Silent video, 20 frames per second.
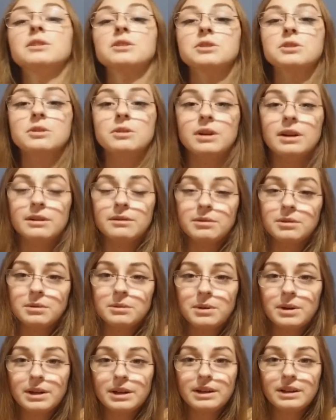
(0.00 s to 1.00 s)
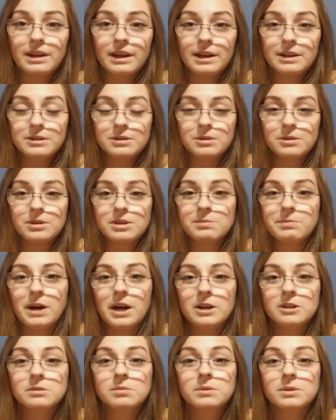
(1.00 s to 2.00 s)
show everyone as soon as
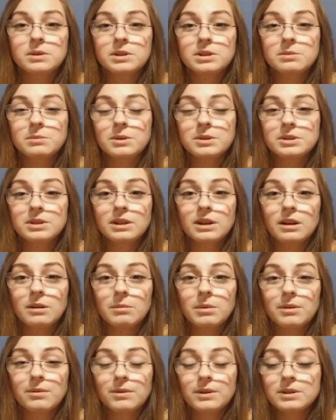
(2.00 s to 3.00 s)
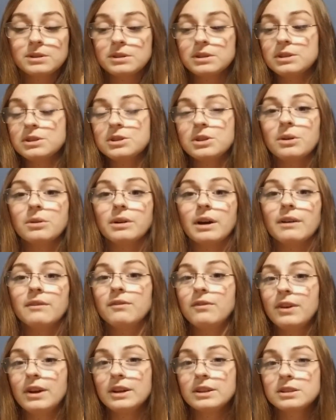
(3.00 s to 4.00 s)
possible. It's mostly going to be firstly shown on
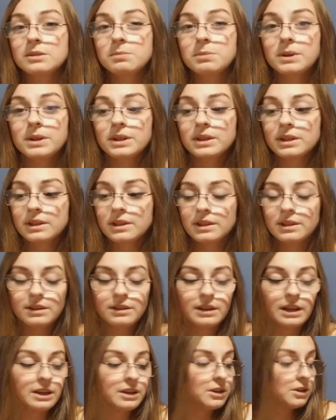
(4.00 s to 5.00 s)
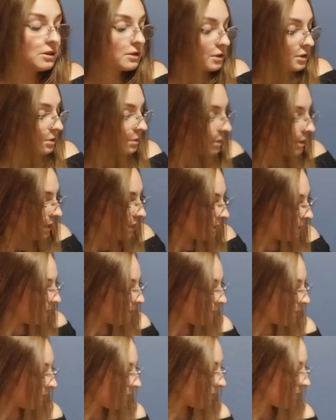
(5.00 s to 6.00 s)
Facebook, like usual.
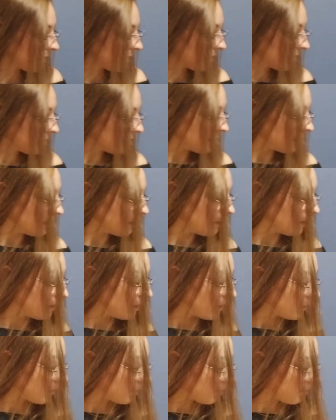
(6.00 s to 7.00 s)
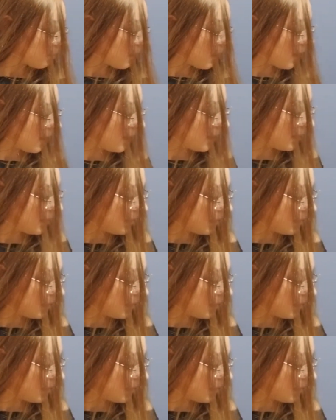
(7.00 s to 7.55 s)
But